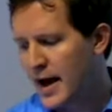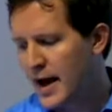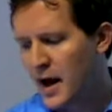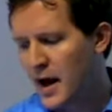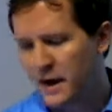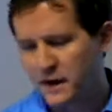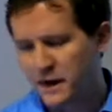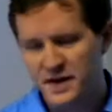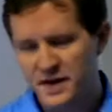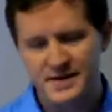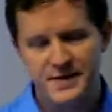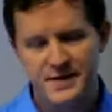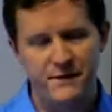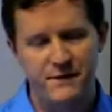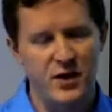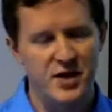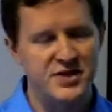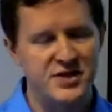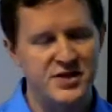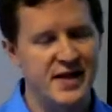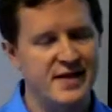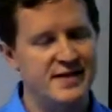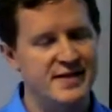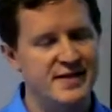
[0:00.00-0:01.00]
And I think this
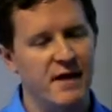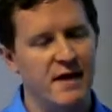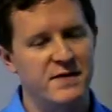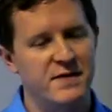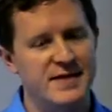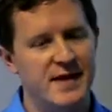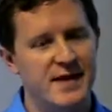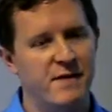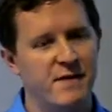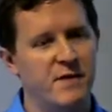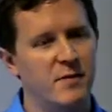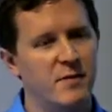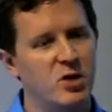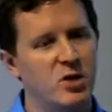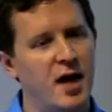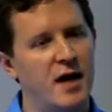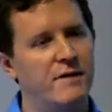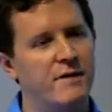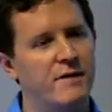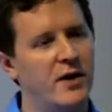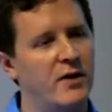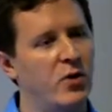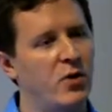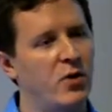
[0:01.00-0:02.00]
differentiates the FSF from a lot
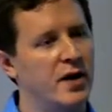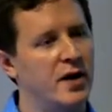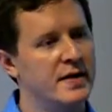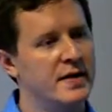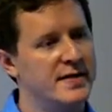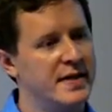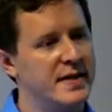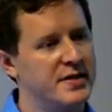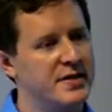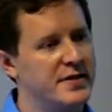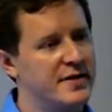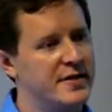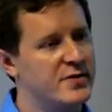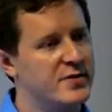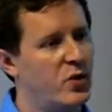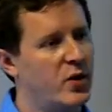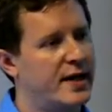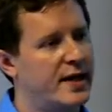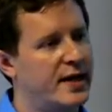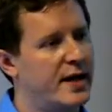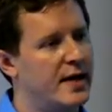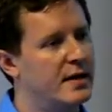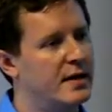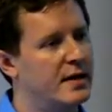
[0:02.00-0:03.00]
of other organizations
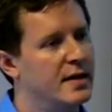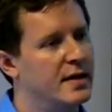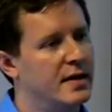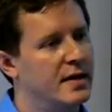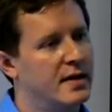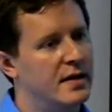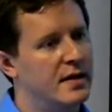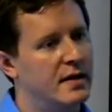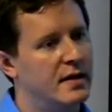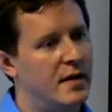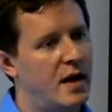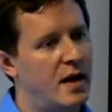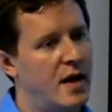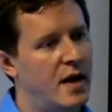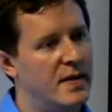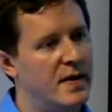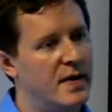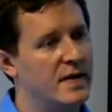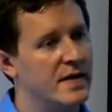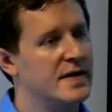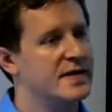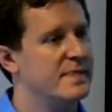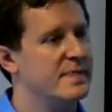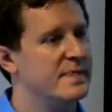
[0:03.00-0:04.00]
working um,
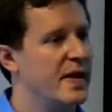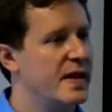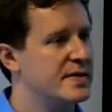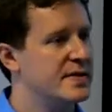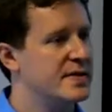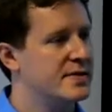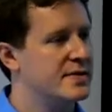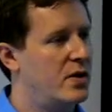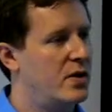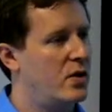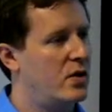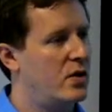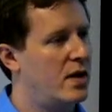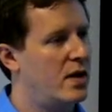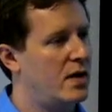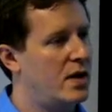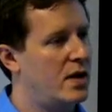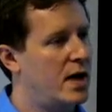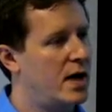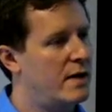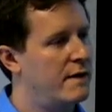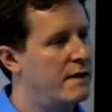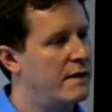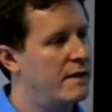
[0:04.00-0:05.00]
in this space. You know, a
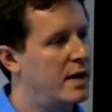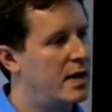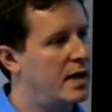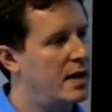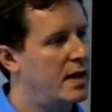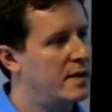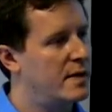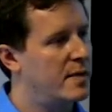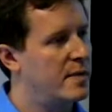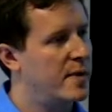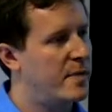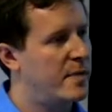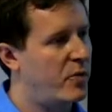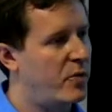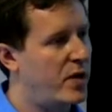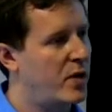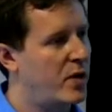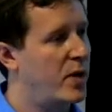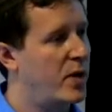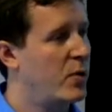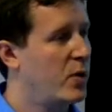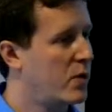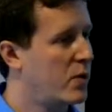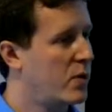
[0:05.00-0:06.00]
lot of uh, the people that
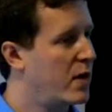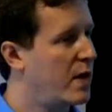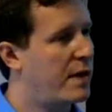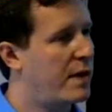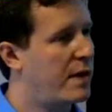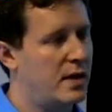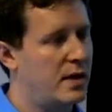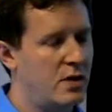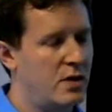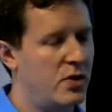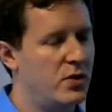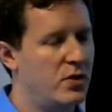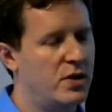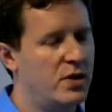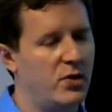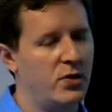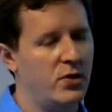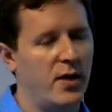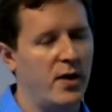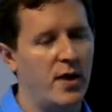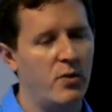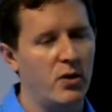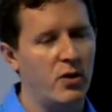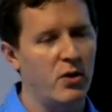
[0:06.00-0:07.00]
we work with and who do
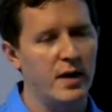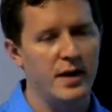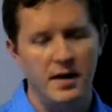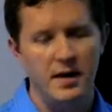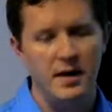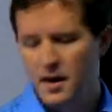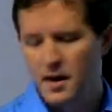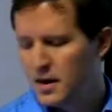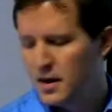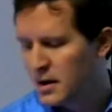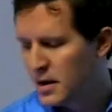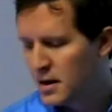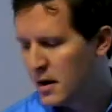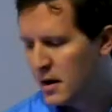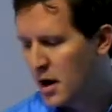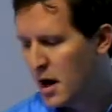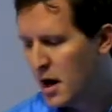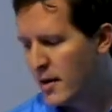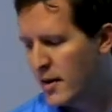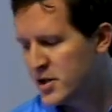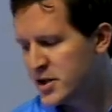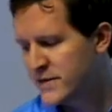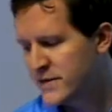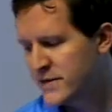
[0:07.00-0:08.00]
great work uh,
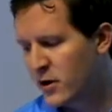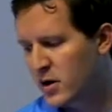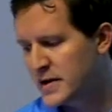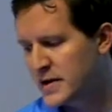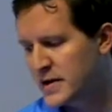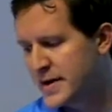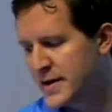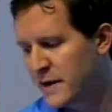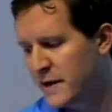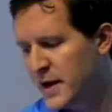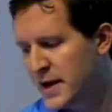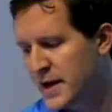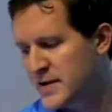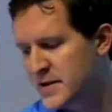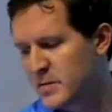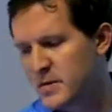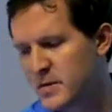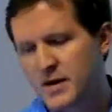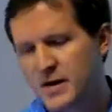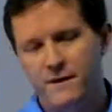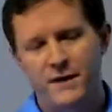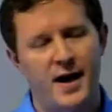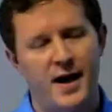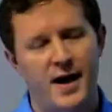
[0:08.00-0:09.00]
are just focused on things from
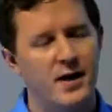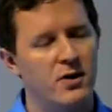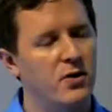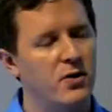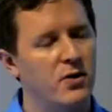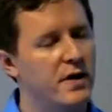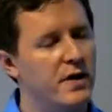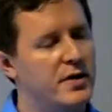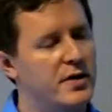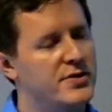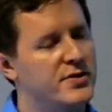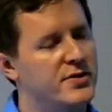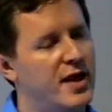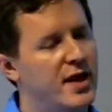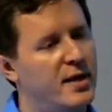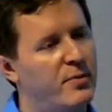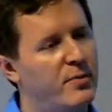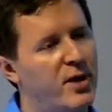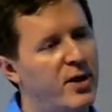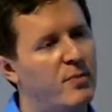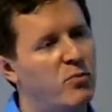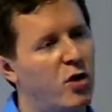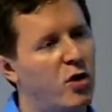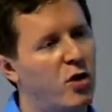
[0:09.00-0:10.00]
a different angle. They're just trying to
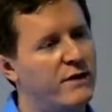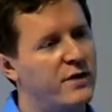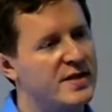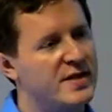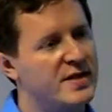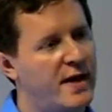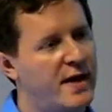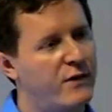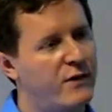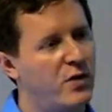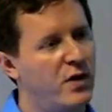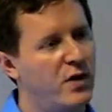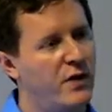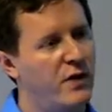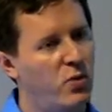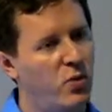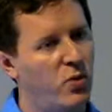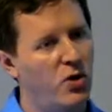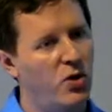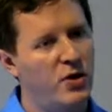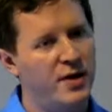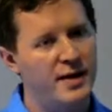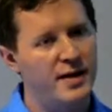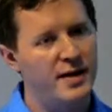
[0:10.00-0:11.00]
bring more free software on the
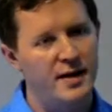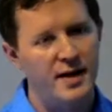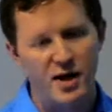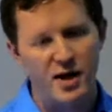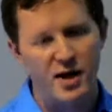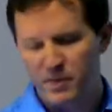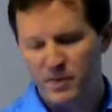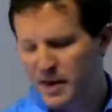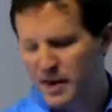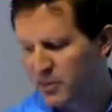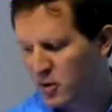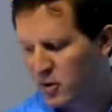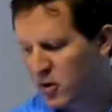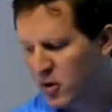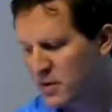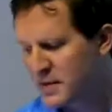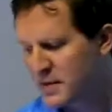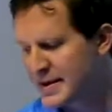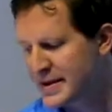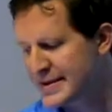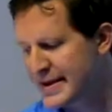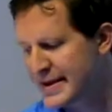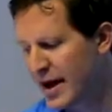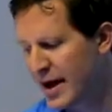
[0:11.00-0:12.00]
world and, and help people
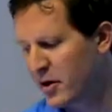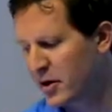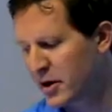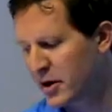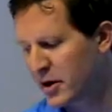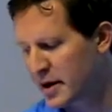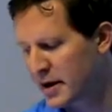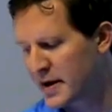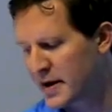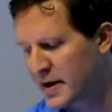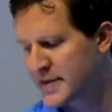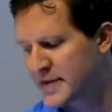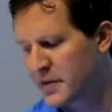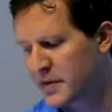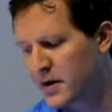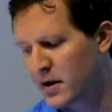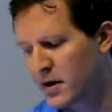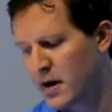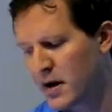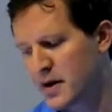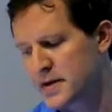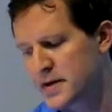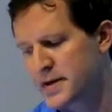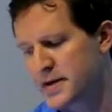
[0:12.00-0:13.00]
see how good it is, but they're
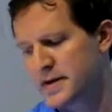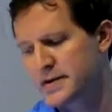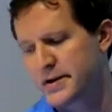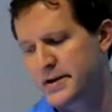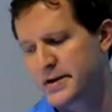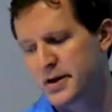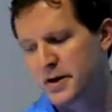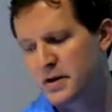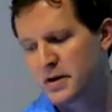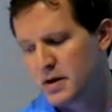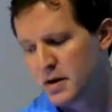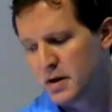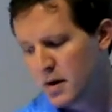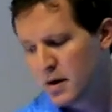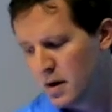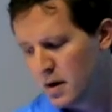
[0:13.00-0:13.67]
not as concerned